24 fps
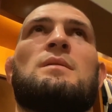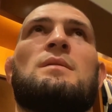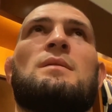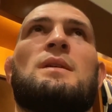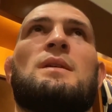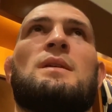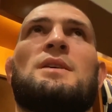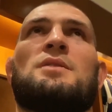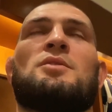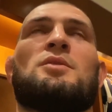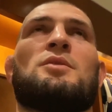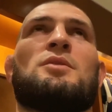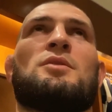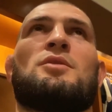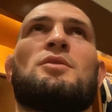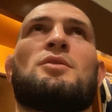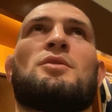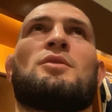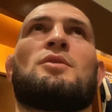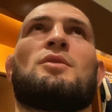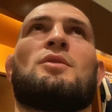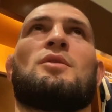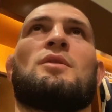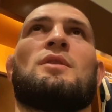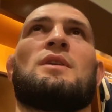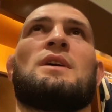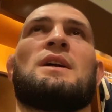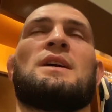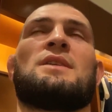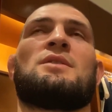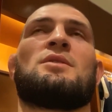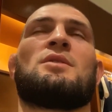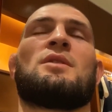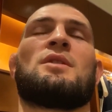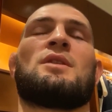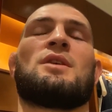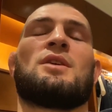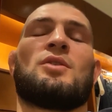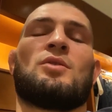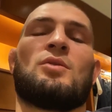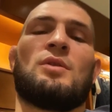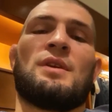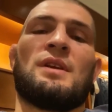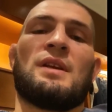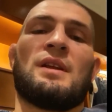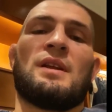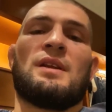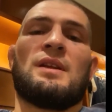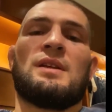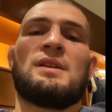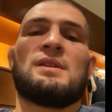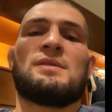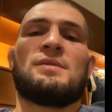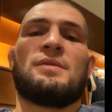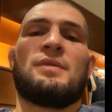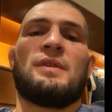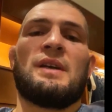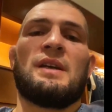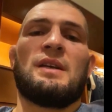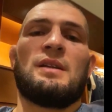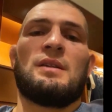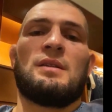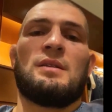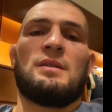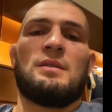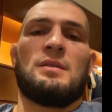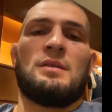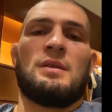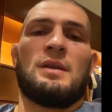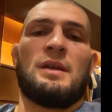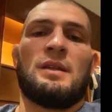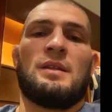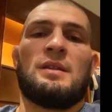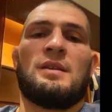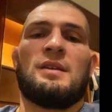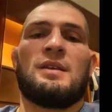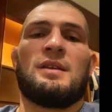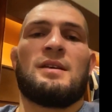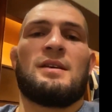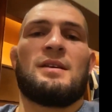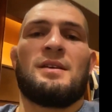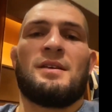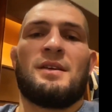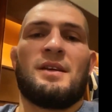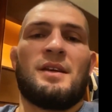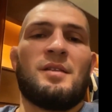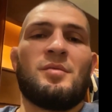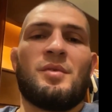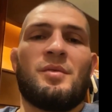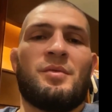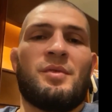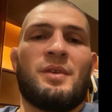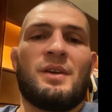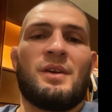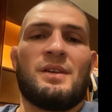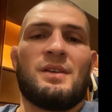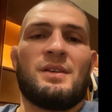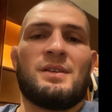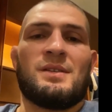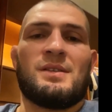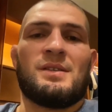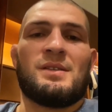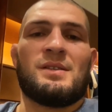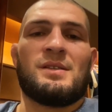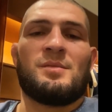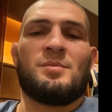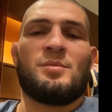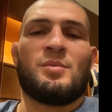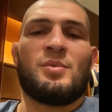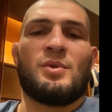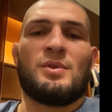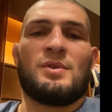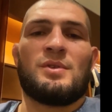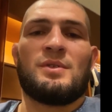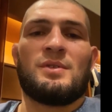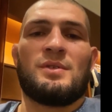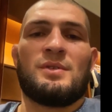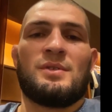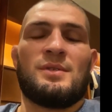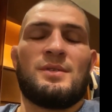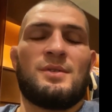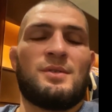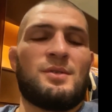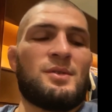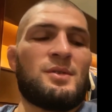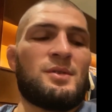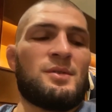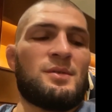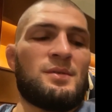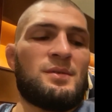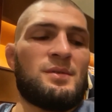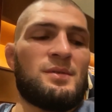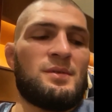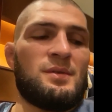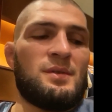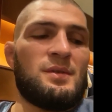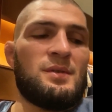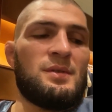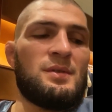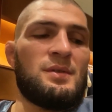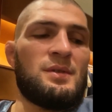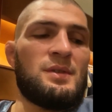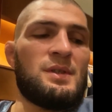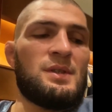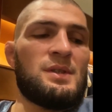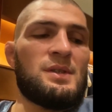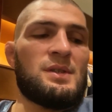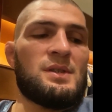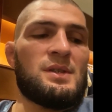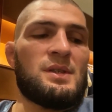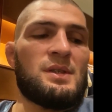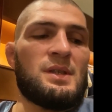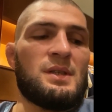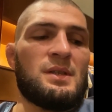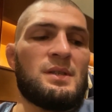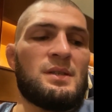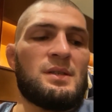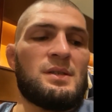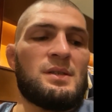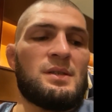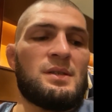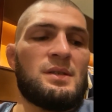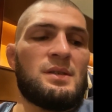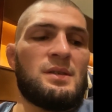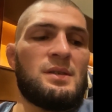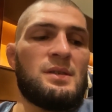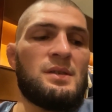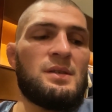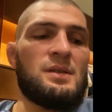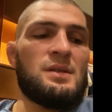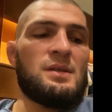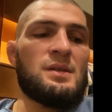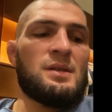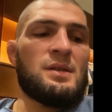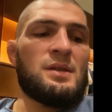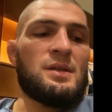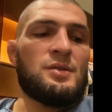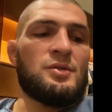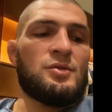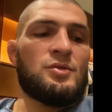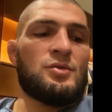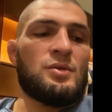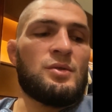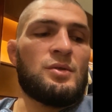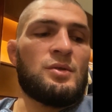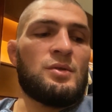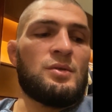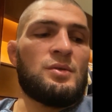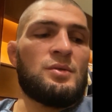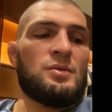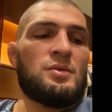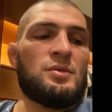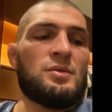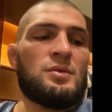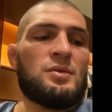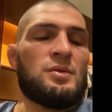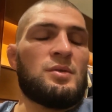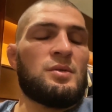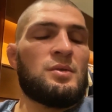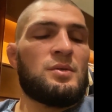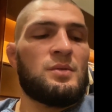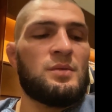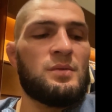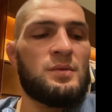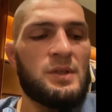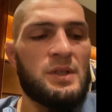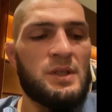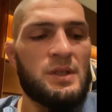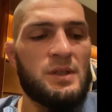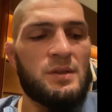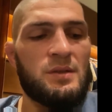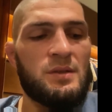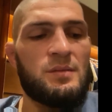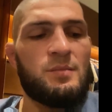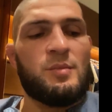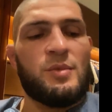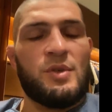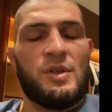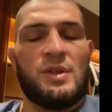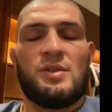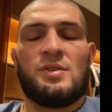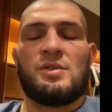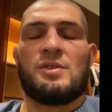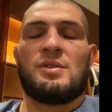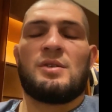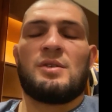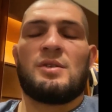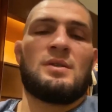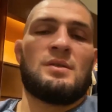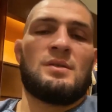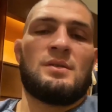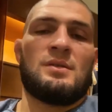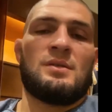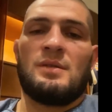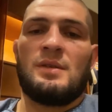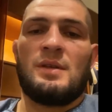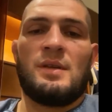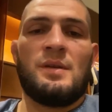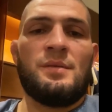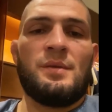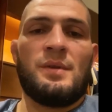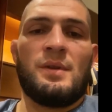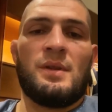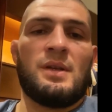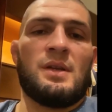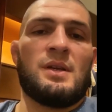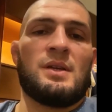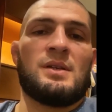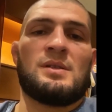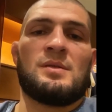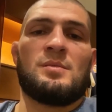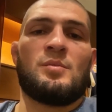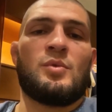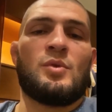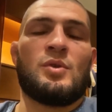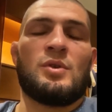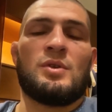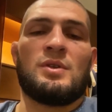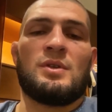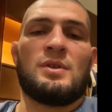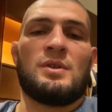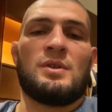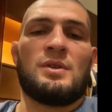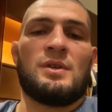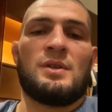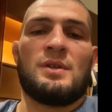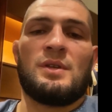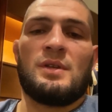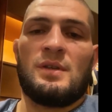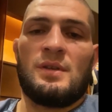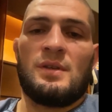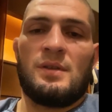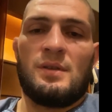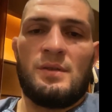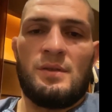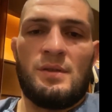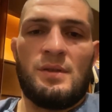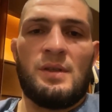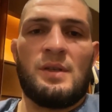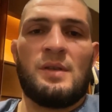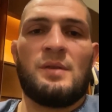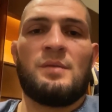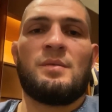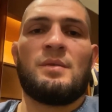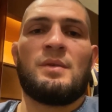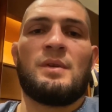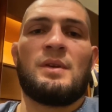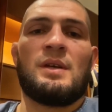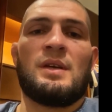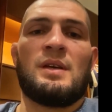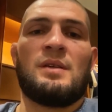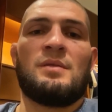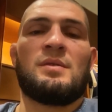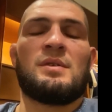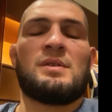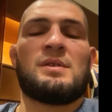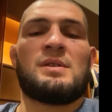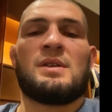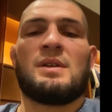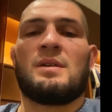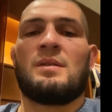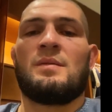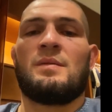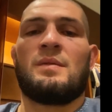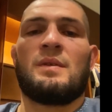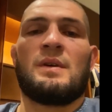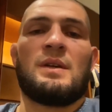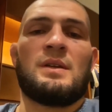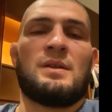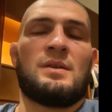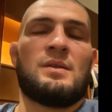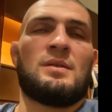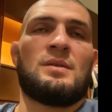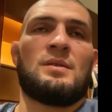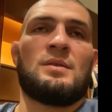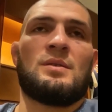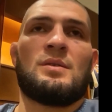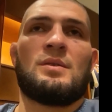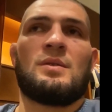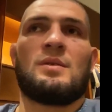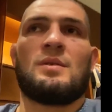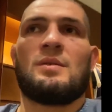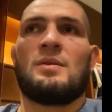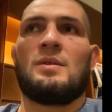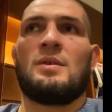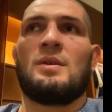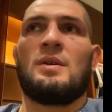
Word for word: I don't think only this fight. I think in every fight this is important, you know. Distance, control, you know, like pressure. Everything is important in every single fight, you know.